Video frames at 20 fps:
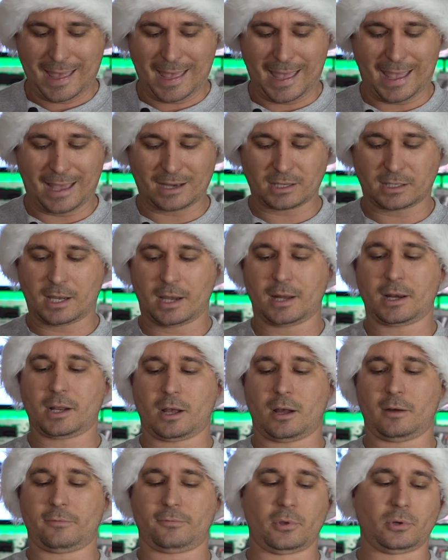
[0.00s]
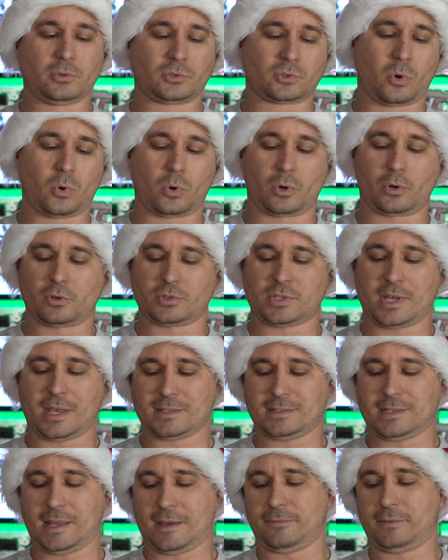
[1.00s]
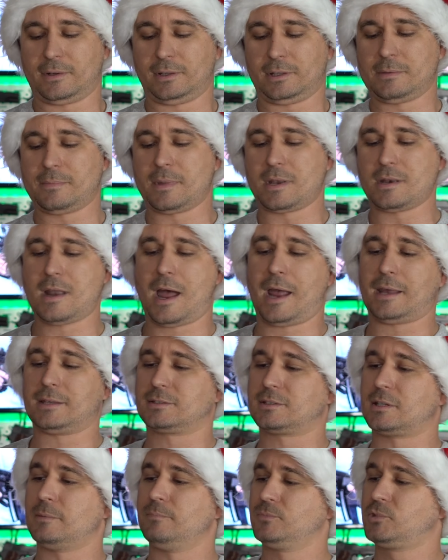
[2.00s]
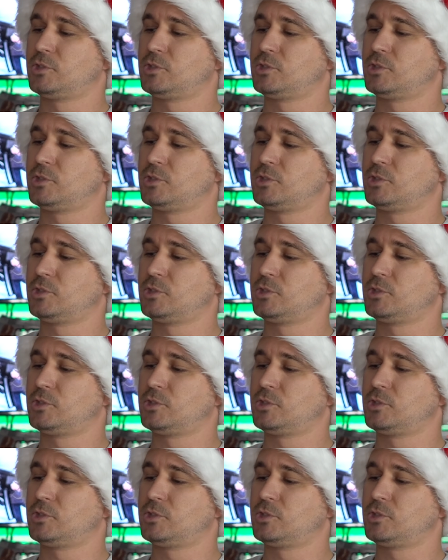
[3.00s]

and cutting off those corners has definitely been nice.